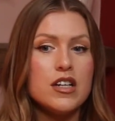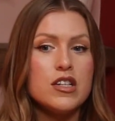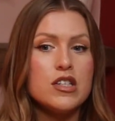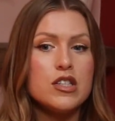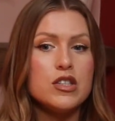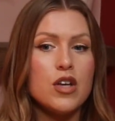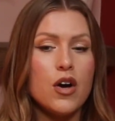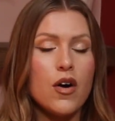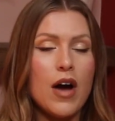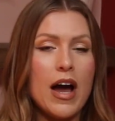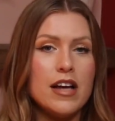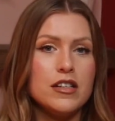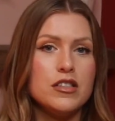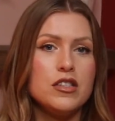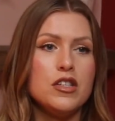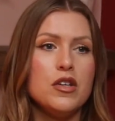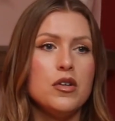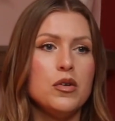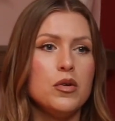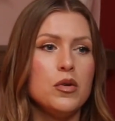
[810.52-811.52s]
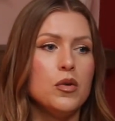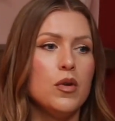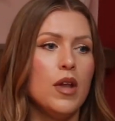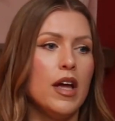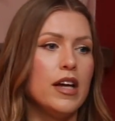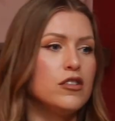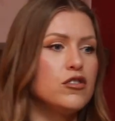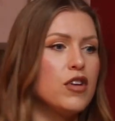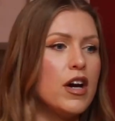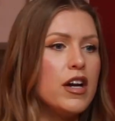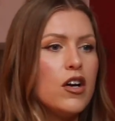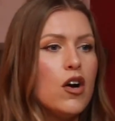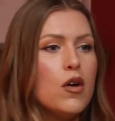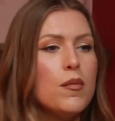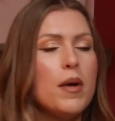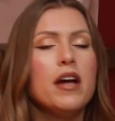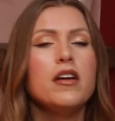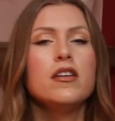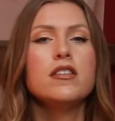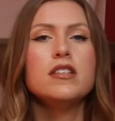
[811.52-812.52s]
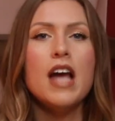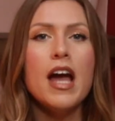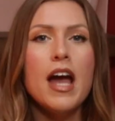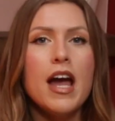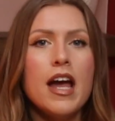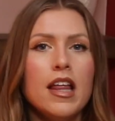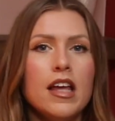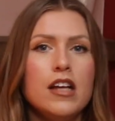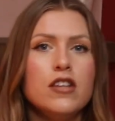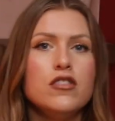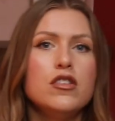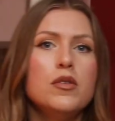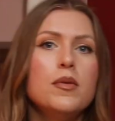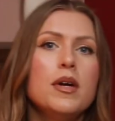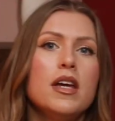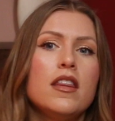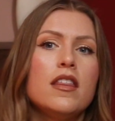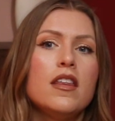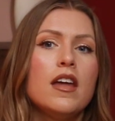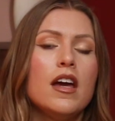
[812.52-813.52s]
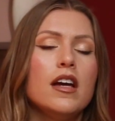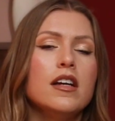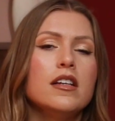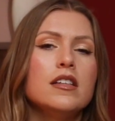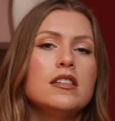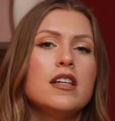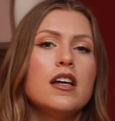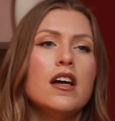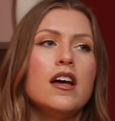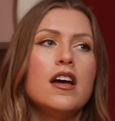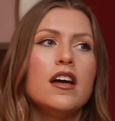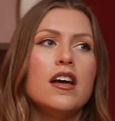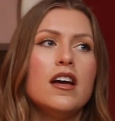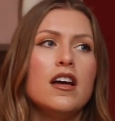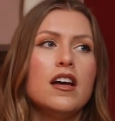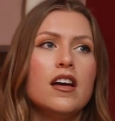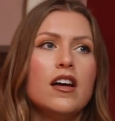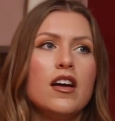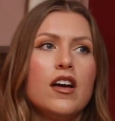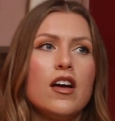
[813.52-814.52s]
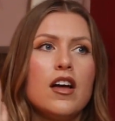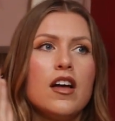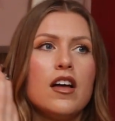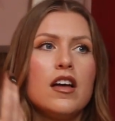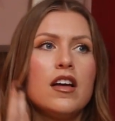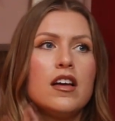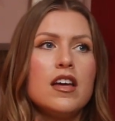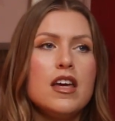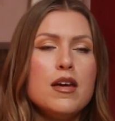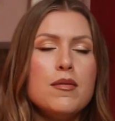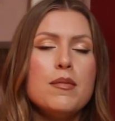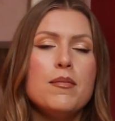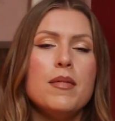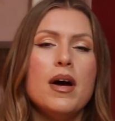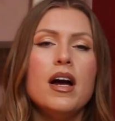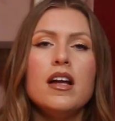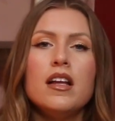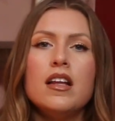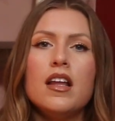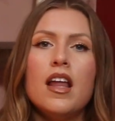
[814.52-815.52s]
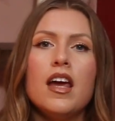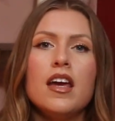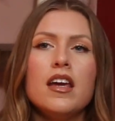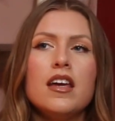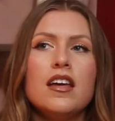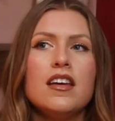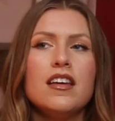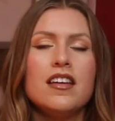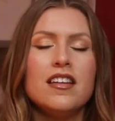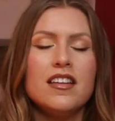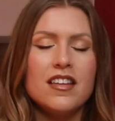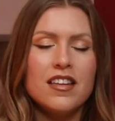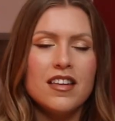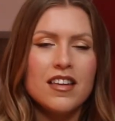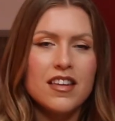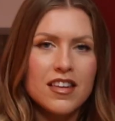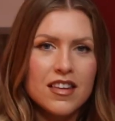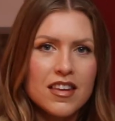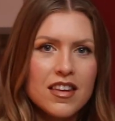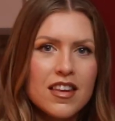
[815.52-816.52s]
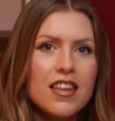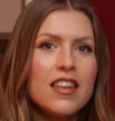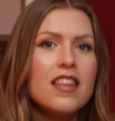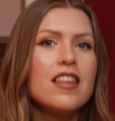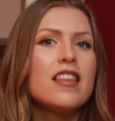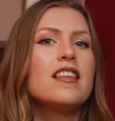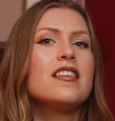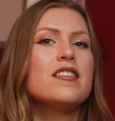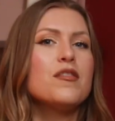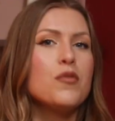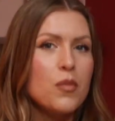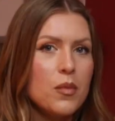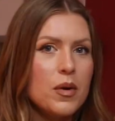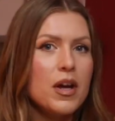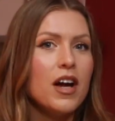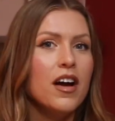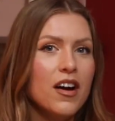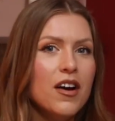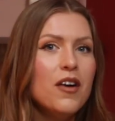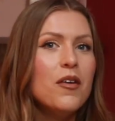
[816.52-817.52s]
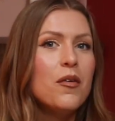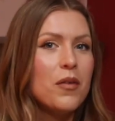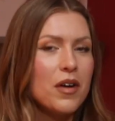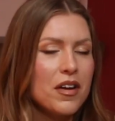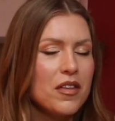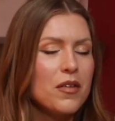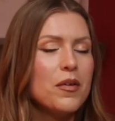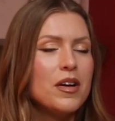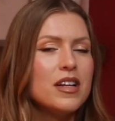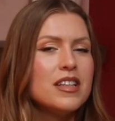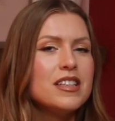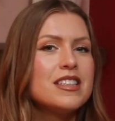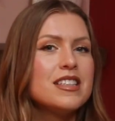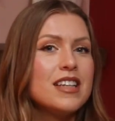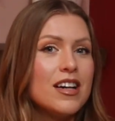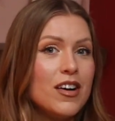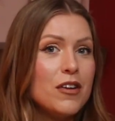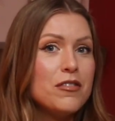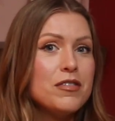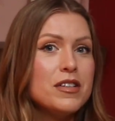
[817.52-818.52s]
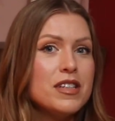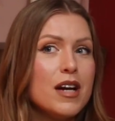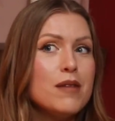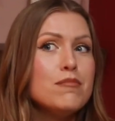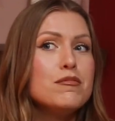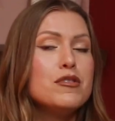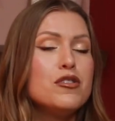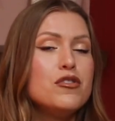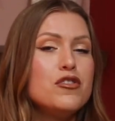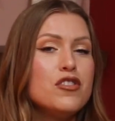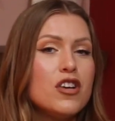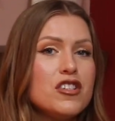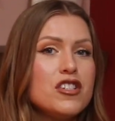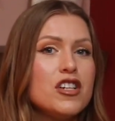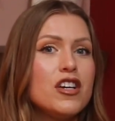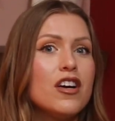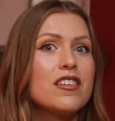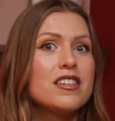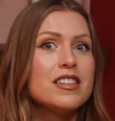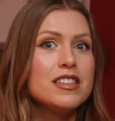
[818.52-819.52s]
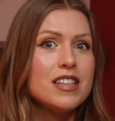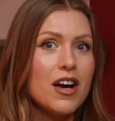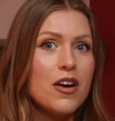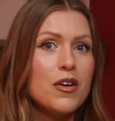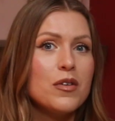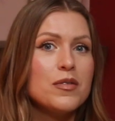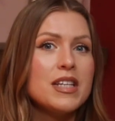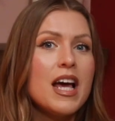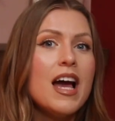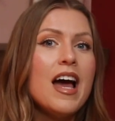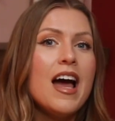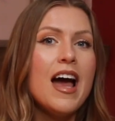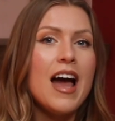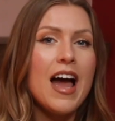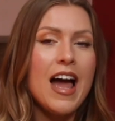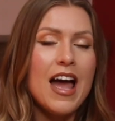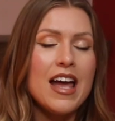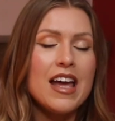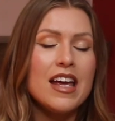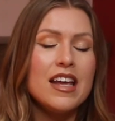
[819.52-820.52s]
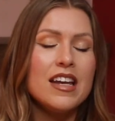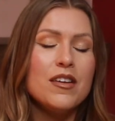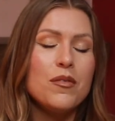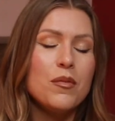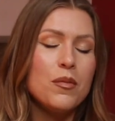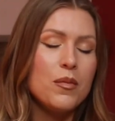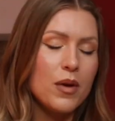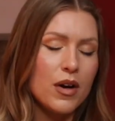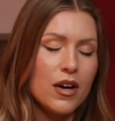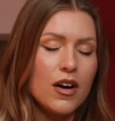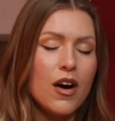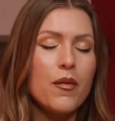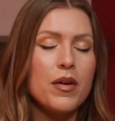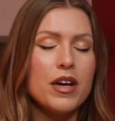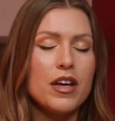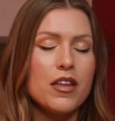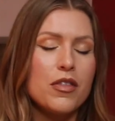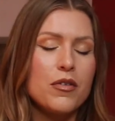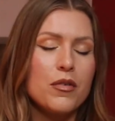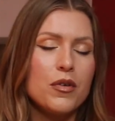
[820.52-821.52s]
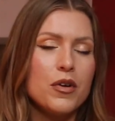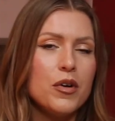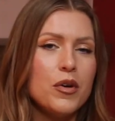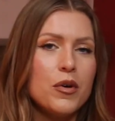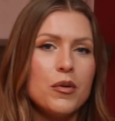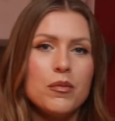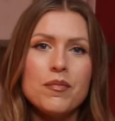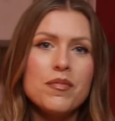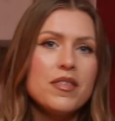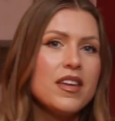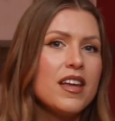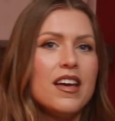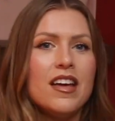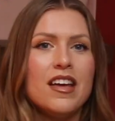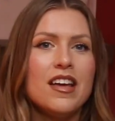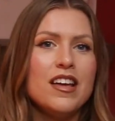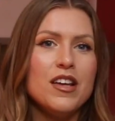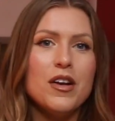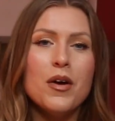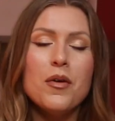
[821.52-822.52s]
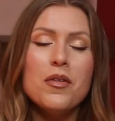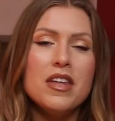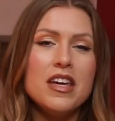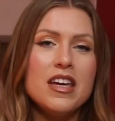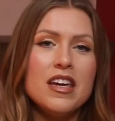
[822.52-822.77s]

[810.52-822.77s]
So as you like try to go about your day, like doing things, keep in mind, like we're the ones oftentimes judging ourselves, and we're going through, you know,